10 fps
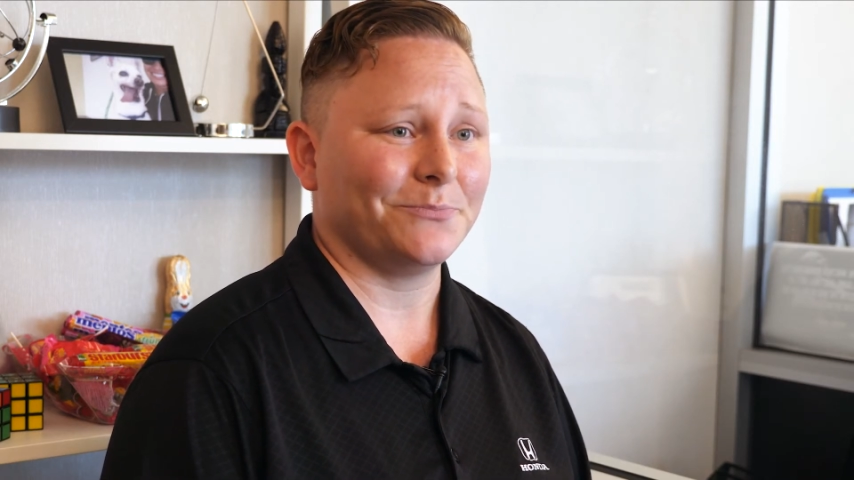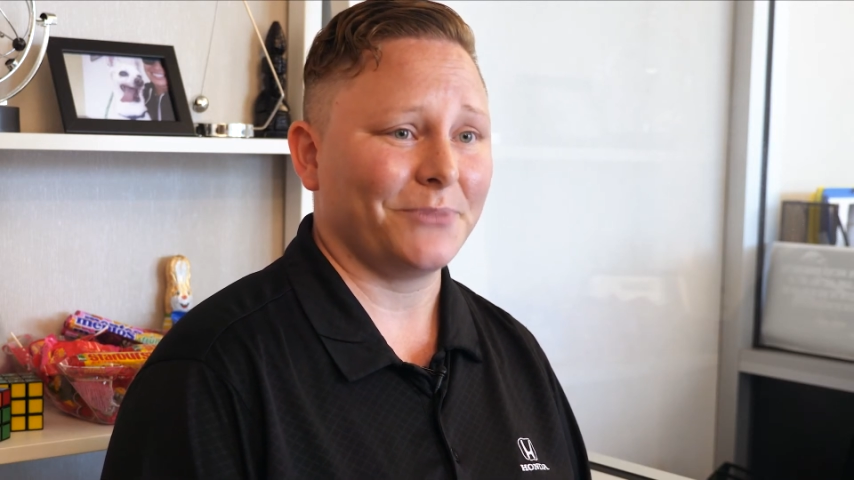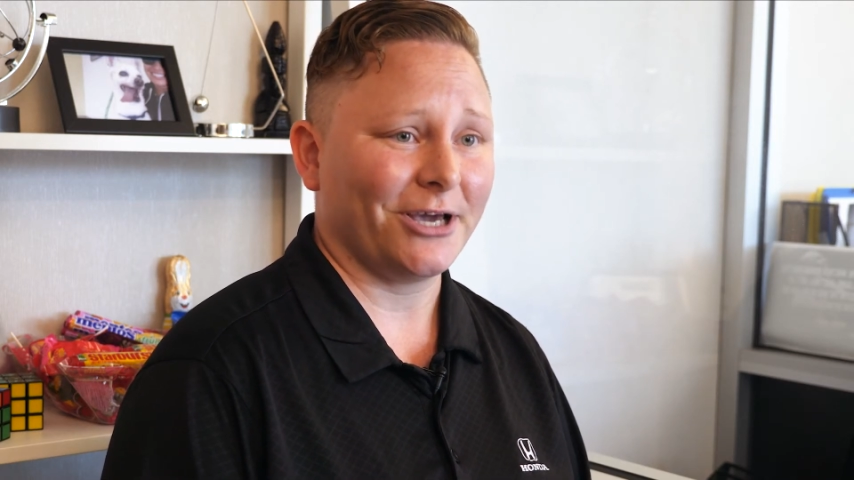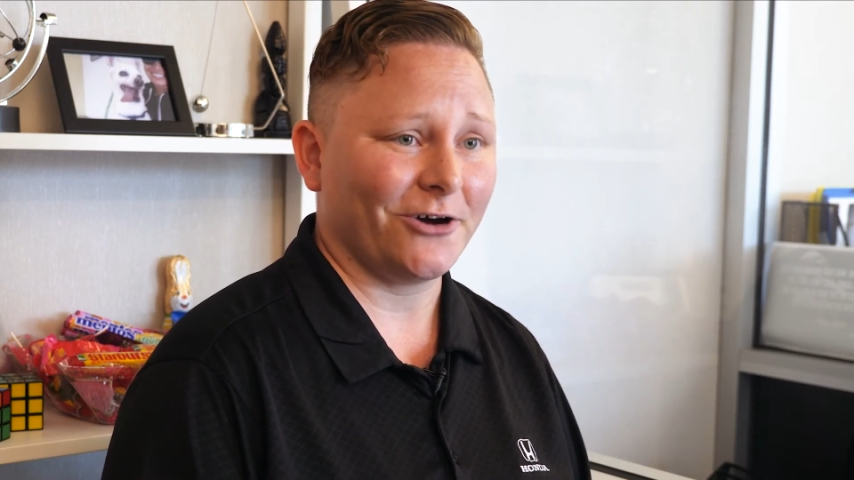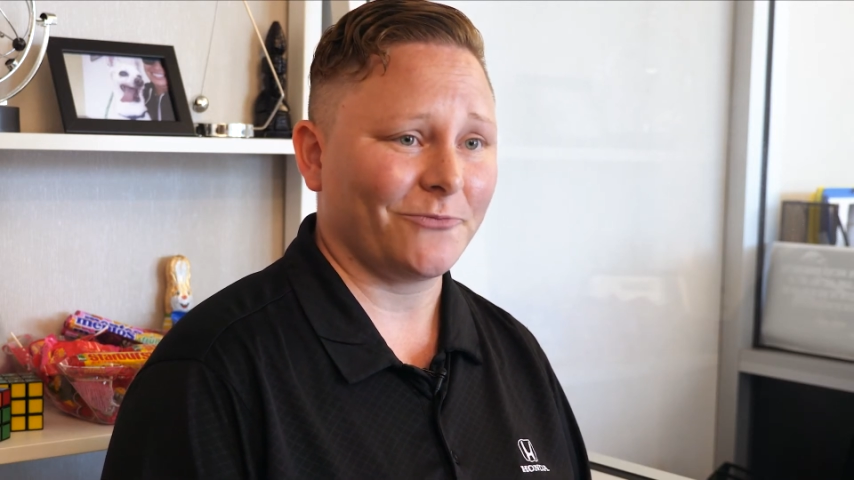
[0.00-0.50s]

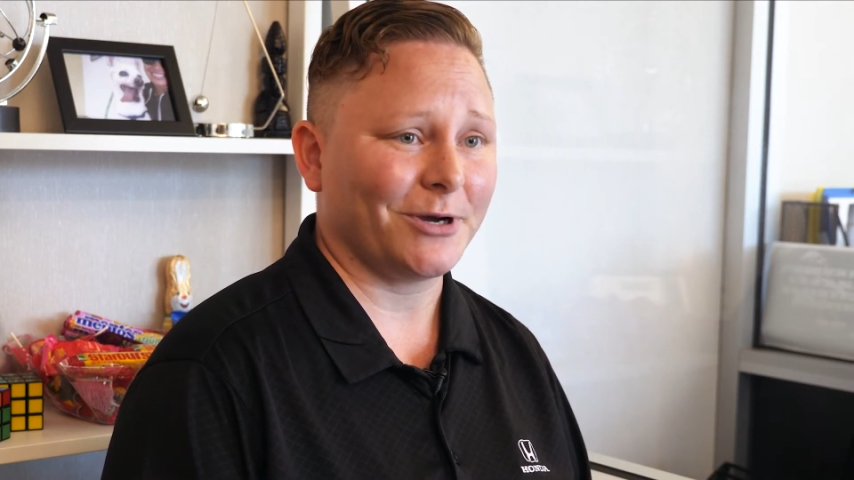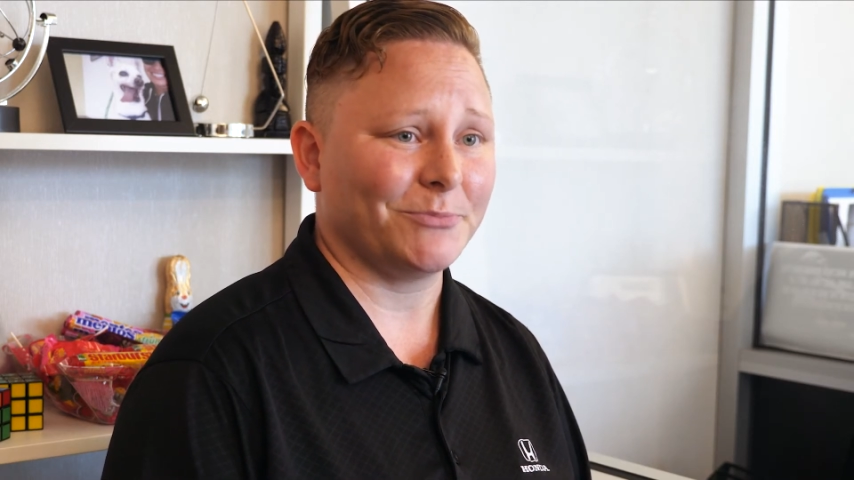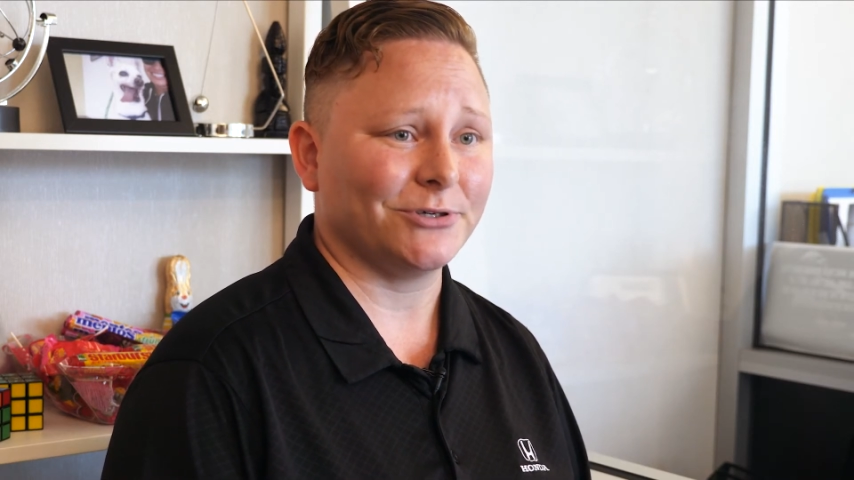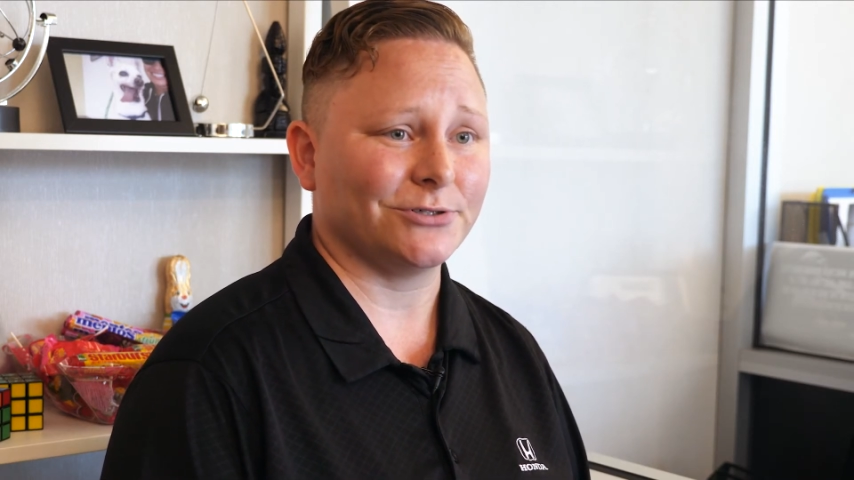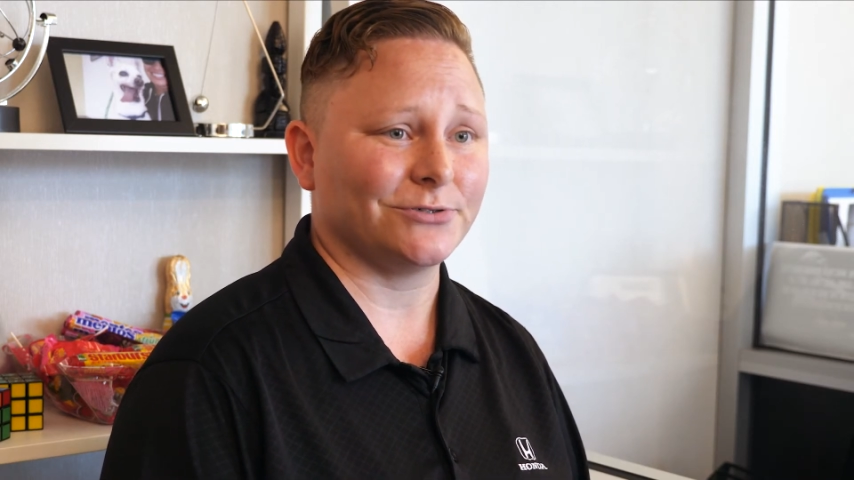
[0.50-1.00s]
pay off my
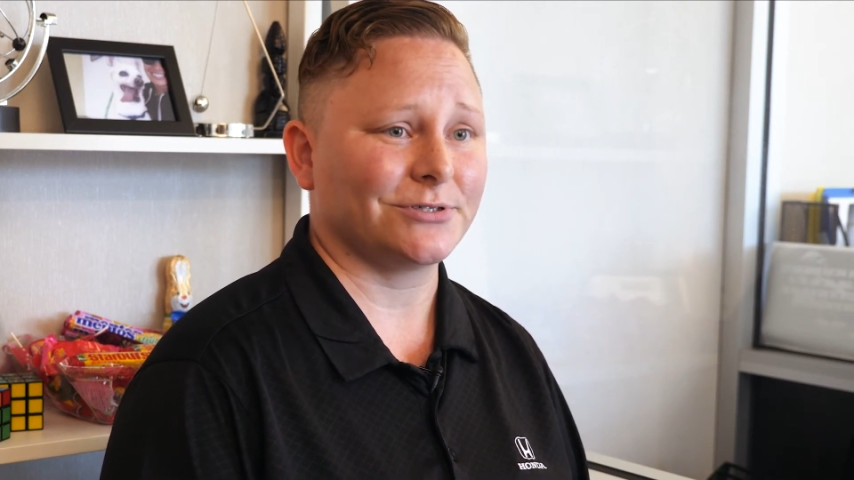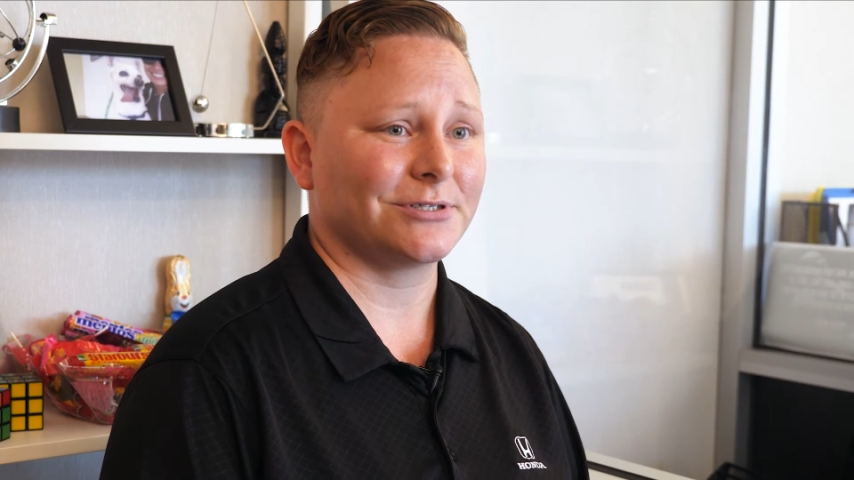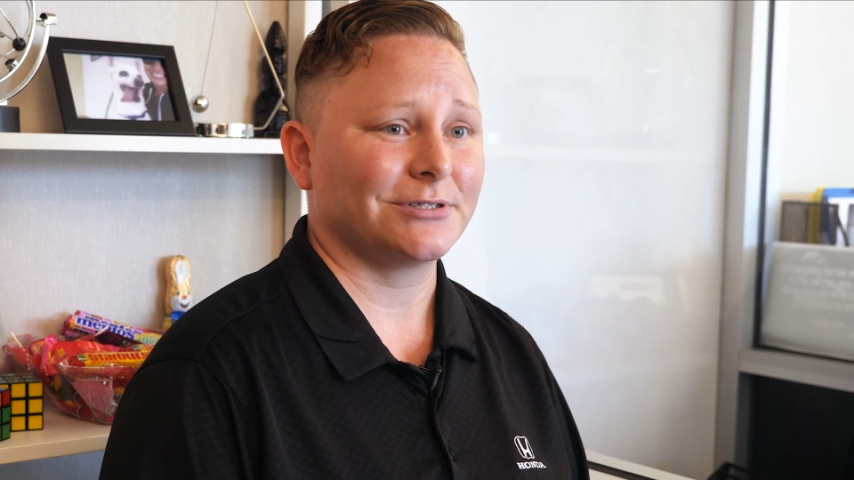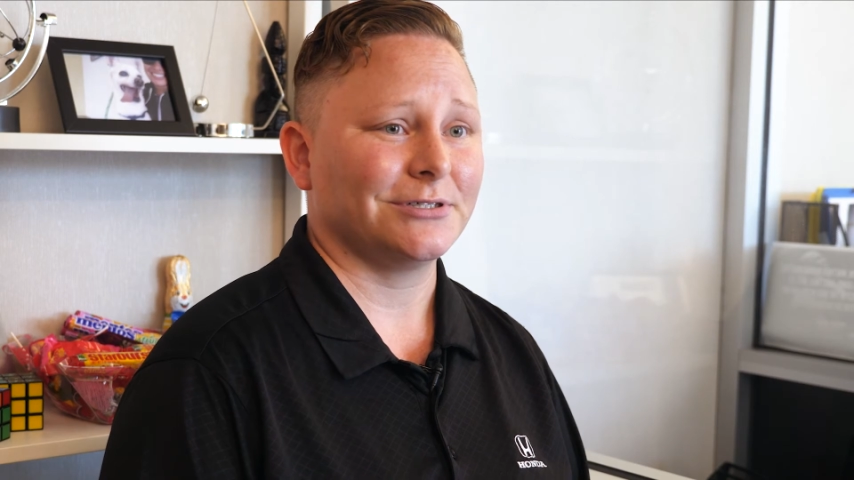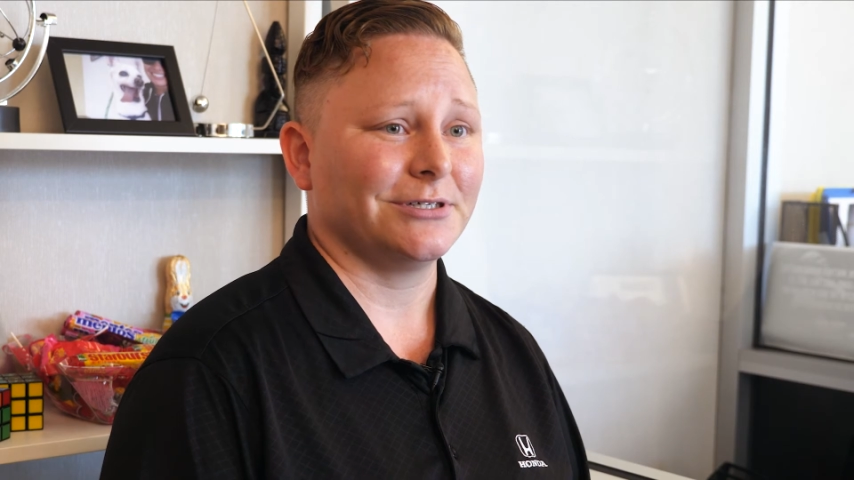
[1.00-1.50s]
bills,